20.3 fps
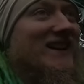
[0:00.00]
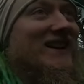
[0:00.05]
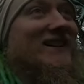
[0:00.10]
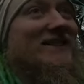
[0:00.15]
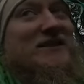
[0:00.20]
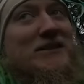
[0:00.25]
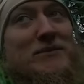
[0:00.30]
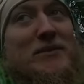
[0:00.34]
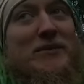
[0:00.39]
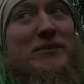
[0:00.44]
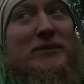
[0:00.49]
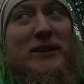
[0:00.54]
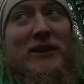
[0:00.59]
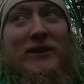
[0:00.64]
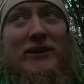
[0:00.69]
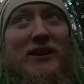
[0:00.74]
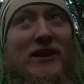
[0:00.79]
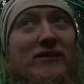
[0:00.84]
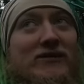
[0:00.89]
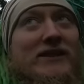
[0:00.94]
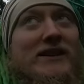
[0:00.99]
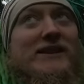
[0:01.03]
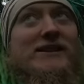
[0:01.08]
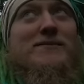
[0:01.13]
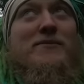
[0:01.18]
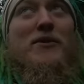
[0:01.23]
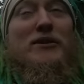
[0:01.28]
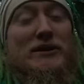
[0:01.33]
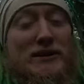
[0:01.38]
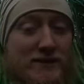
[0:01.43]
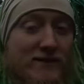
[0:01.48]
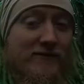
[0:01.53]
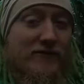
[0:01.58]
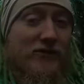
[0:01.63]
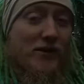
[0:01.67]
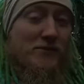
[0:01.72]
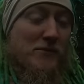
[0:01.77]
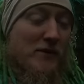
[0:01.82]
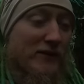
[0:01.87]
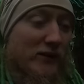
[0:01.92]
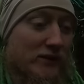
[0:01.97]
I mean, the people here are lovely. It's mostly
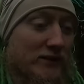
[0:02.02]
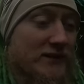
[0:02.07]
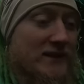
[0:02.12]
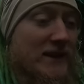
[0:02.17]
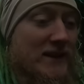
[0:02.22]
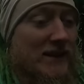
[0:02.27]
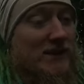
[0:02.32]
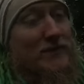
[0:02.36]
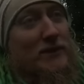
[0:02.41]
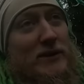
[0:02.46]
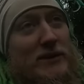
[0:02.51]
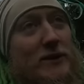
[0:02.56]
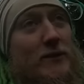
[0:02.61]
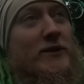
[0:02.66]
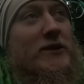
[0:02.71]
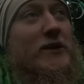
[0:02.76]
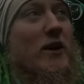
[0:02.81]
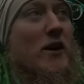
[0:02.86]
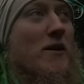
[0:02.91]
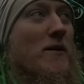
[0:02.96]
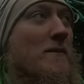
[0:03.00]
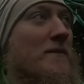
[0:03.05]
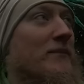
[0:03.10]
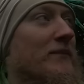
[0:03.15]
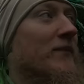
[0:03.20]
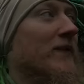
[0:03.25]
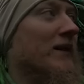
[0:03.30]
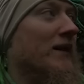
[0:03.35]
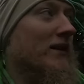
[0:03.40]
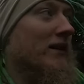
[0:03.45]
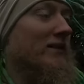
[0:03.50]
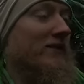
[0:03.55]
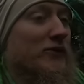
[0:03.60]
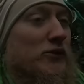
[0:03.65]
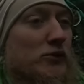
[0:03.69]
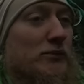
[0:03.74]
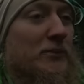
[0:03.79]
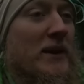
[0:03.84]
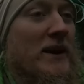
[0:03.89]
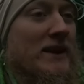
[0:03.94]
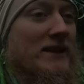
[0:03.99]
run by volunteers, but there's also a full
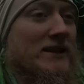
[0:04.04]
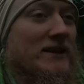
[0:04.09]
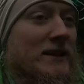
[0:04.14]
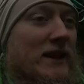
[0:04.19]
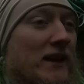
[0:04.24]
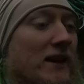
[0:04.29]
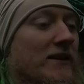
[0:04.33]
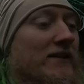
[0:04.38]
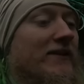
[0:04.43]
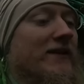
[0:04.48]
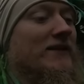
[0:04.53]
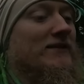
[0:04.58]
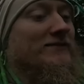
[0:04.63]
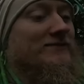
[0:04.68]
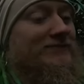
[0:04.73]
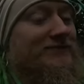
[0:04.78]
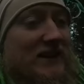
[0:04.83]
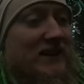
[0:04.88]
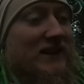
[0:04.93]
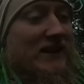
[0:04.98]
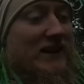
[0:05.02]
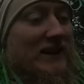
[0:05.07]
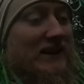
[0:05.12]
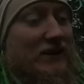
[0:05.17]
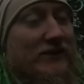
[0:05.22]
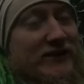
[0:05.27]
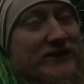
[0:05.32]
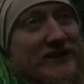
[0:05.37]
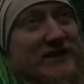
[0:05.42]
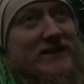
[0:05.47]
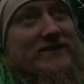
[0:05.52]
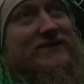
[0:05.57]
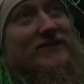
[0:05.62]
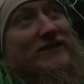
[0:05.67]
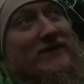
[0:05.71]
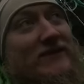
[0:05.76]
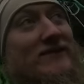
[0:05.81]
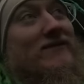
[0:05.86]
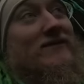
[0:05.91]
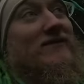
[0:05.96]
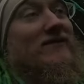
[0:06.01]
paid staff. And obviously,
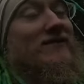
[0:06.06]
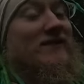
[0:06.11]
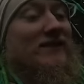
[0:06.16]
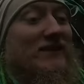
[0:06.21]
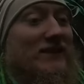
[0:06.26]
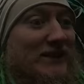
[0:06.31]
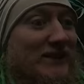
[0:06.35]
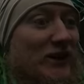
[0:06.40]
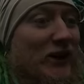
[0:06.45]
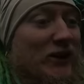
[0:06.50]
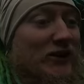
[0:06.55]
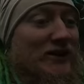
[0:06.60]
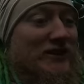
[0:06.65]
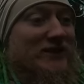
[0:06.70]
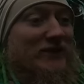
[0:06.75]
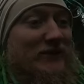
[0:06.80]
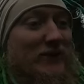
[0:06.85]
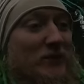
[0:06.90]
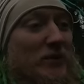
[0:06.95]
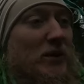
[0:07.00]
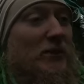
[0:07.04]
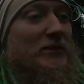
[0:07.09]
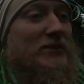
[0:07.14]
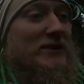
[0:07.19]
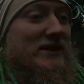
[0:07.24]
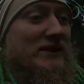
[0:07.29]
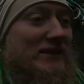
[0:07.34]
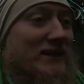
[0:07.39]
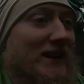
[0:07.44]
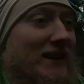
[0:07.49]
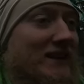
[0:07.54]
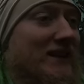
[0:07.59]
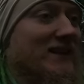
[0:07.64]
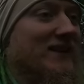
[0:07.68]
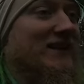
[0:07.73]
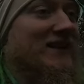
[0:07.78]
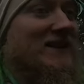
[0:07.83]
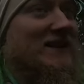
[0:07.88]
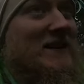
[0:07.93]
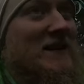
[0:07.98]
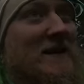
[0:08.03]
the cost of the property is
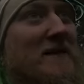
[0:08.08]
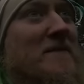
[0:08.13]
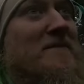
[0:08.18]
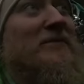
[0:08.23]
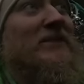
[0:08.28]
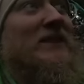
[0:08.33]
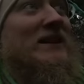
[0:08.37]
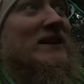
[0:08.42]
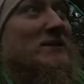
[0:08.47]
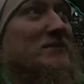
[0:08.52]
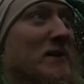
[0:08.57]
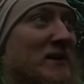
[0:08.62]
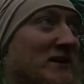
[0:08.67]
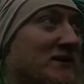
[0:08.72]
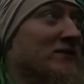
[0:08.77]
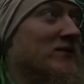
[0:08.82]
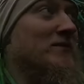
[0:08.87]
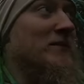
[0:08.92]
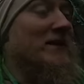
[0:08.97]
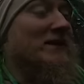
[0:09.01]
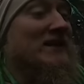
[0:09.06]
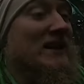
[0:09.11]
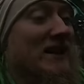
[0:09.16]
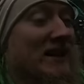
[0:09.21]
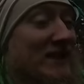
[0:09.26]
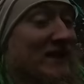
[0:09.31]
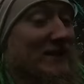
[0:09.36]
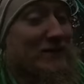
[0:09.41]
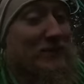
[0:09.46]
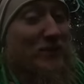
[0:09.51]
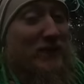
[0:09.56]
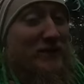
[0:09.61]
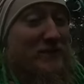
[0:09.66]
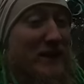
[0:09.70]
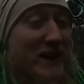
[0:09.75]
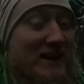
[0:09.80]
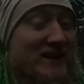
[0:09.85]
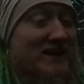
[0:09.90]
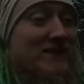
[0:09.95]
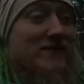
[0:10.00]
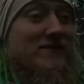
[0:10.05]
expensive to maintain. It's pretty
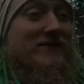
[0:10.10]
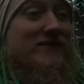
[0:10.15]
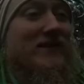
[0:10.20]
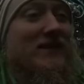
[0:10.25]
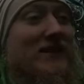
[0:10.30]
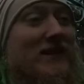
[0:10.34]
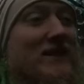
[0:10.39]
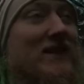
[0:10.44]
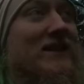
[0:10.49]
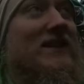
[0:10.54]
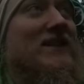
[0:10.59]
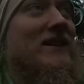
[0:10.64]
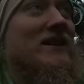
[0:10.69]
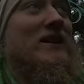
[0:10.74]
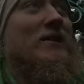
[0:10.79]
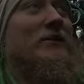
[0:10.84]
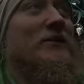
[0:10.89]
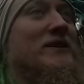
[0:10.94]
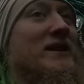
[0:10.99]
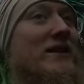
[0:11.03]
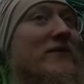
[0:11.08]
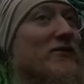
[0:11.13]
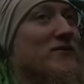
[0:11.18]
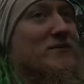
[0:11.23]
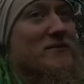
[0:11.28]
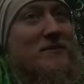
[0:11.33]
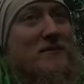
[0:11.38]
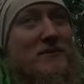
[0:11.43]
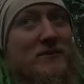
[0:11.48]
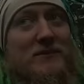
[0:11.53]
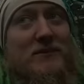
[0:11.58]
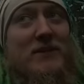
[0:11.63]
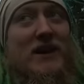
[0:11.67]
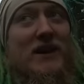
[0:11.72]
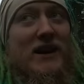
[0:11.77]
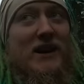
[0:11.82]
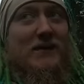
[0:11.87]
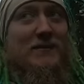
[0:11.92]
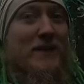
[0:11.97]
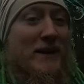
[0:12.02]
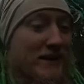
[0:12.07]
massive. It was never
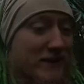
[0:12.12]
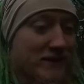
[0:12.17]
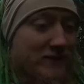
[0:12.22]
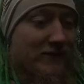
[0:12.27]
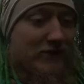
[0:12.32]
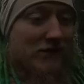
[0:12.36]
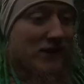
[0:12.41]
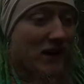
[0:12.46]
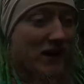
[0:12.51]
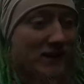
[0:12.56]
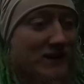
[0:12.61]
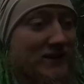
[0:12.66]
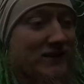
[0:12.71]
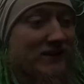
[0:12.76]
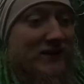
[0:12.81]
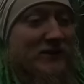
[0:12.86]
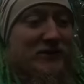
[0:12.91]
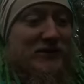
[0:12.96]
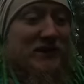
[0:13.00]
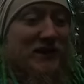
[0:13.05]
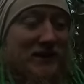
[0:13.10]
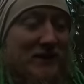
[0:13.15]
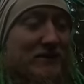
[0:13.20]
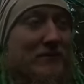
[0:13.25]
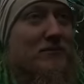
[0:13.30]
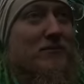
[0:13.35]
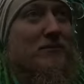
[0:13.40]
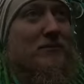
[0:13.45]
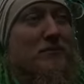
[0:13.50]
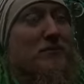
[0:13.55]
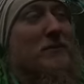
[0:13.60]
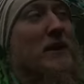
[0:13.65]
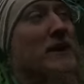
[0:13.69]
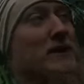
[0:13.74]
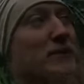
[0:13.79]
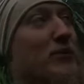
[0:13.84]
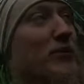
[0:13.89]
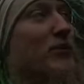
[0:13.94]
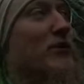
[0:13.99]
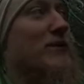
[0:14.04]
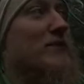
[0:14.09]
a medieval castle. It was like made
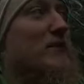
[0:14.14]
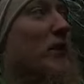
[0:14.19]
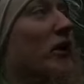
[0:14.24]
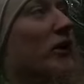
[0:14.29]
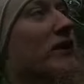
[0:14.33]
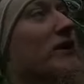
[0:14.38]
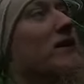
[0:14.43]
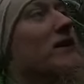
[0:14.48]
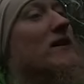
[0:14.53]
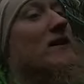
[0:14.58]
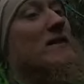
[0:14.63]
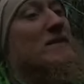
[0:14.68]
pretty modern